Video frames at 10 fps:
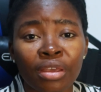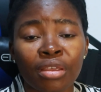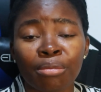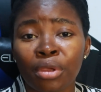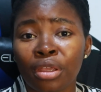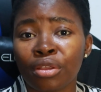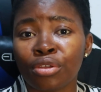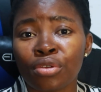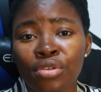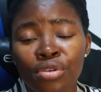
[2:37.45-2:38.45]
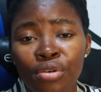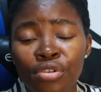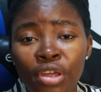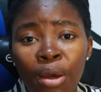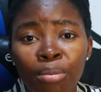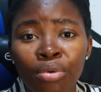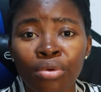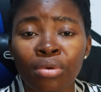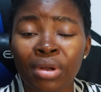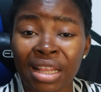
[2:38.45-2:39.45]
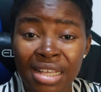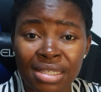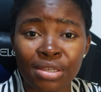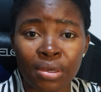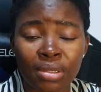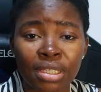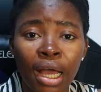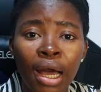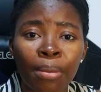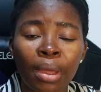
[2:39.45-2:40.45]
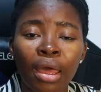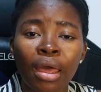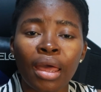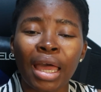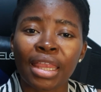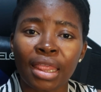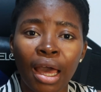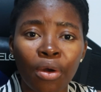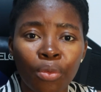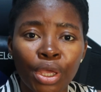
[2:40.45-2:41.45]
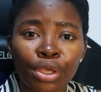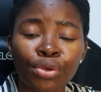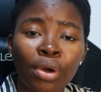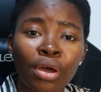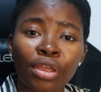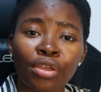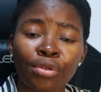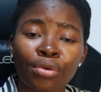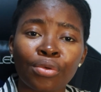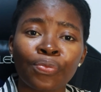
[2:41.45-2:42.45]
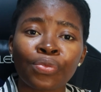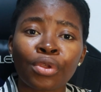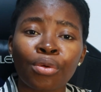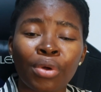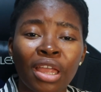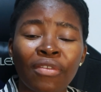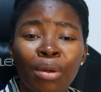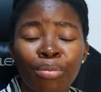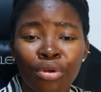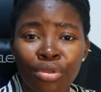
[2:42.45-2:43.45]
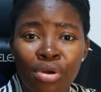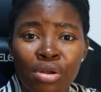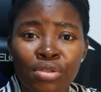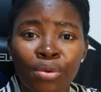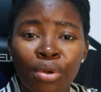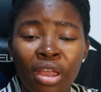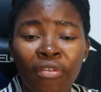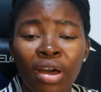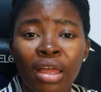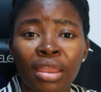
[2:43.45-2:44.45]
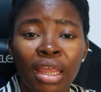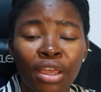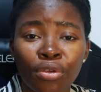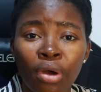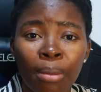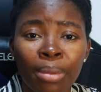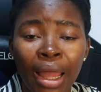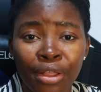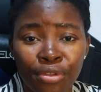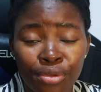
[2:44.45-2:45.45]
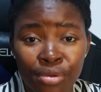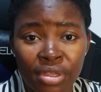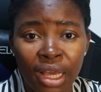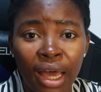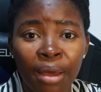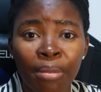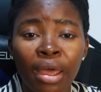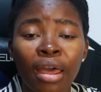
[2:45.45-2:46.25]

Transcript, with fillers: i mean using your shampoo cleansing your scalp and that way you are you know whatever products or whatever thing you apply to your scalp